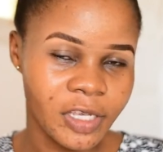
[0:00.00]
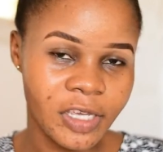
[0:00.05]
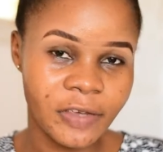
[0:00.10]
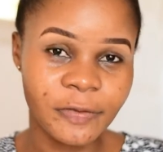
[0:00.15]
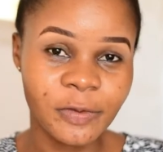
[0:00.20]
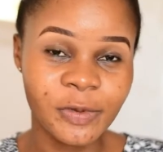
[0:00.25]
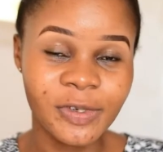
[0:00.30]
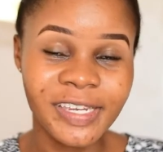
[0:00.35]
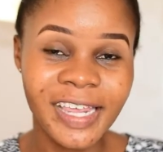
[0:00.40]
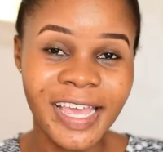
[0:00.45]

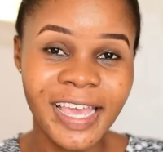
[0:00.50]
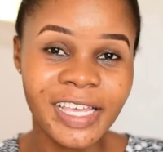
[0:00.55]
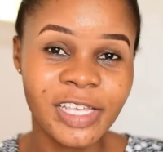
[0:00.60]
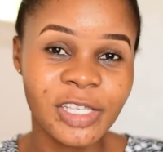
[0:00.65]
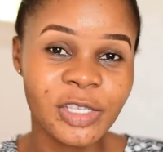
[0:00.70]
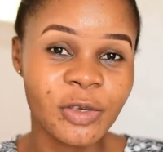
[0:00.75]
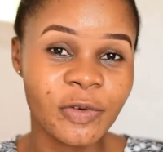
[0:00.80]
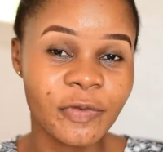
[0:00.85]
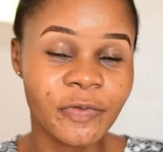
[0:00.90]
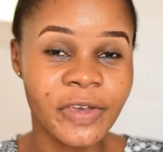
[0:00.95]
If today
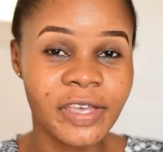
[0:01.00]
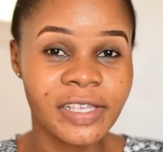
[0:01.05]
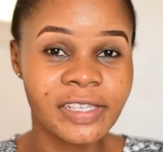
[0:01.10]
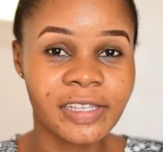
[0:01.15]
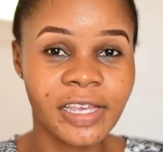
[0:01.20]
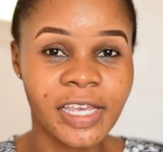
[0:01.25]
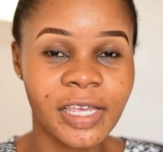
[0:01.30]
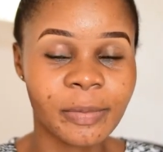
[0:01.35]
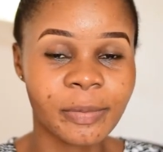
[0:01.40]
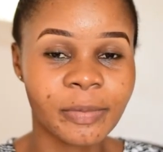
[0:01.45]
is your
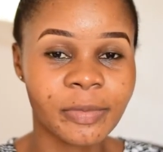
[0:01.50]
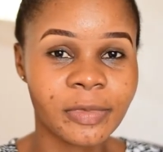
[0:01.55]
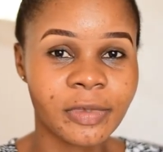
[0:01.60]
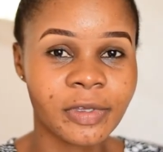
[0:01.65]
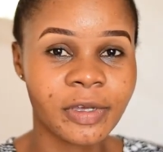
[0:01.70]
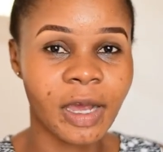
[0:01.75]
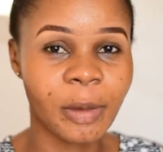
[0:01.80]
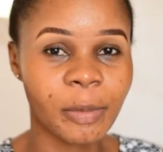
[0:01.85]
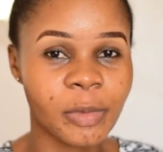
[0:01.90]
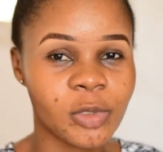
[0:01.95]
first time
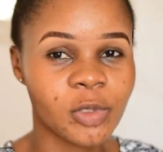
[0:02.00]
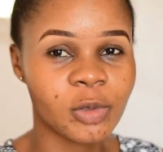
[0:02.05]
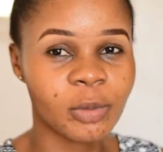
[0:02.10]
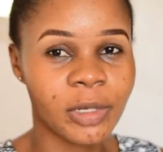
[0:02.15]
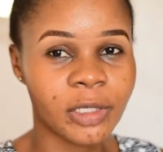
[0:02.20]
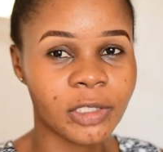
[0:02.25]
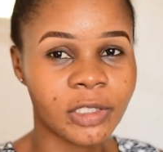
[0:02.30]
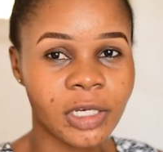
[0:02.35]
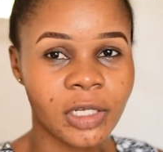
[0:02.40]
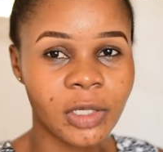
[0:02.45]
coming to
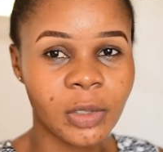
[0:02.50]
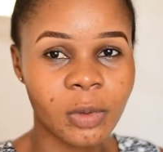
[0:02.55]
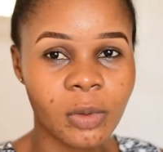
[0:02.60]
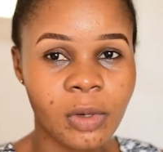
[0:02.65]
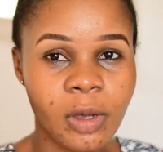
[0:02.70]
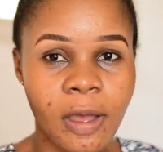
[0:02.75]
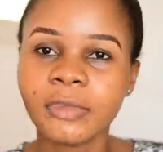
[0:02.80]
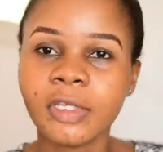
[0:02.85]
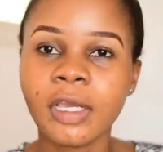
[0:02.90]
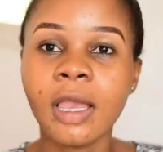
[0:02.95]
my
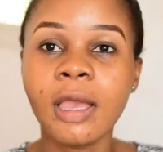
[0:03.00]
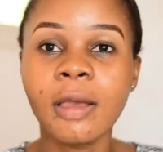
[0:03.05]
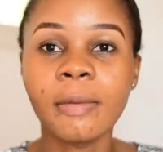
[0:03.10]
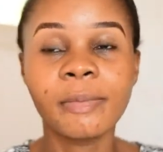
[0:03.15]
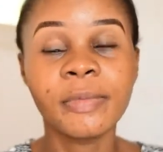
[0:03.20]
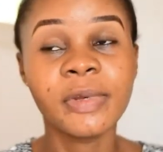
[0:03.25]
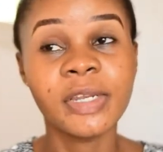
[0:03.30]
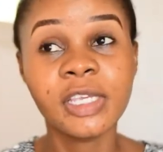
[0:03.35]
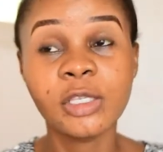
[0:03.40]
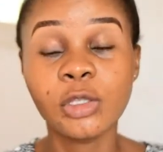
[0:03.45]
channel,
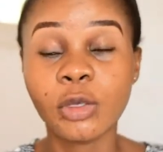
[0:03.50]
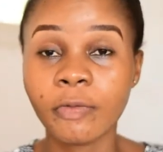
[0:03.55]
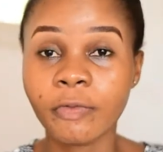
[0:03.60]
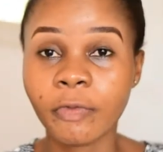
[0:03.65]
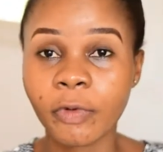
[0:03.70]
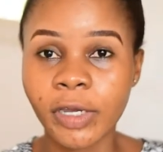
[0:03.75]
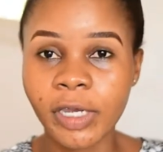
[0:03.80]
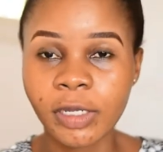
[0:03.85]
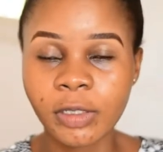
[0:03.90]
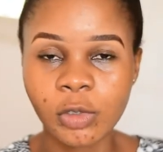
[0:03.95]
please don't
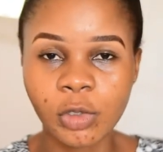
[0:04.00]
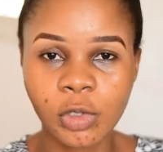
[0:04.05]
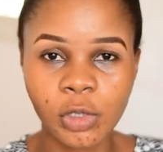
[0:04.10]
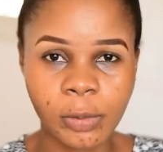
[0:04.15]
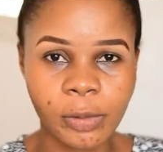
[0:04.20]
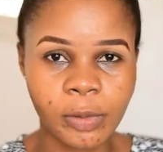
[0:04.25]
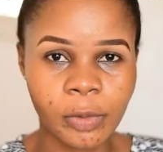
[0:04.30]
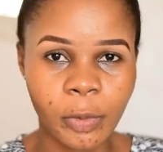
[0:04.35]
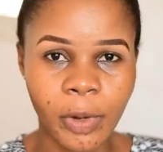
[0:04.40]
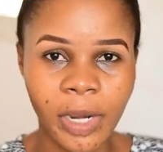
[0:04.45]
forget to
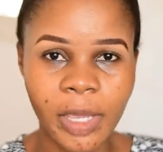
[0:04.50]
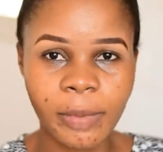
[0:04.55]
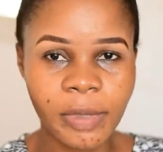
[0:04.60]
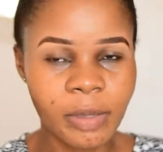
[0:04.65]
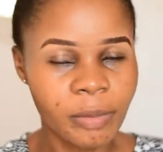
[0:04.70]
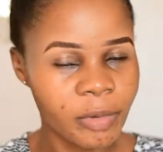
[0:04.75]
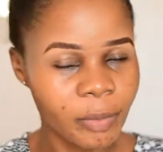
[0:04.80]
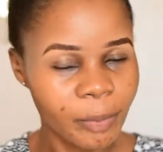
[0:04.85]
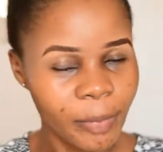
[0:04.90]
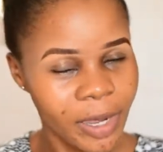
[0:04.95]
subscribe
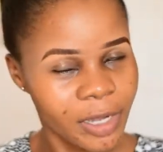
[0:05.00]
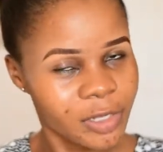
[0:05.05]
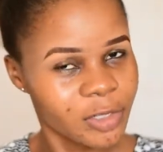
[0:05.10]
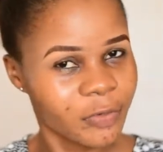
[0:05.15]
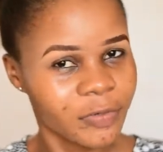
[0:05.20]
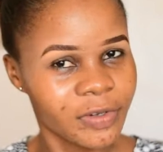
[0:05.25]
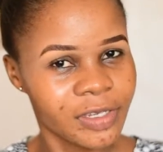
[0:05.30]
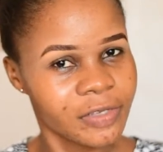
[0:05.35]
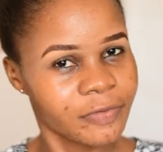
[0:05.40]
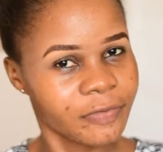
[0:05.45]
and be part
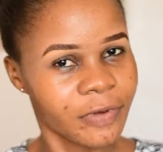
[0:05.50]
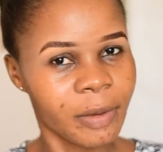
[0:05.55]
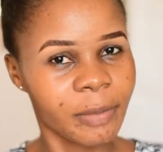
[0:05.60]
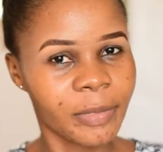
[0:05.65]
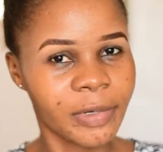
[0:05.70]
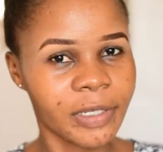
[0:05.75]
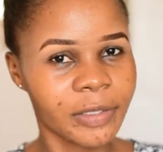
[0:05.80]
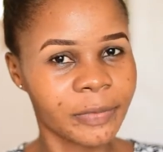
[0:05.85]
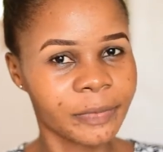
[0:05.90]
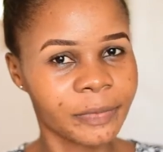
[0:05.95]
of this
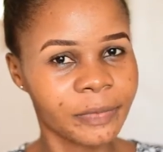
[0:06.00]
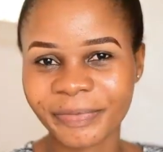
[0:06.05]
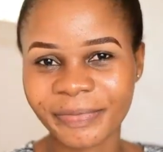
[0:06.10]
family.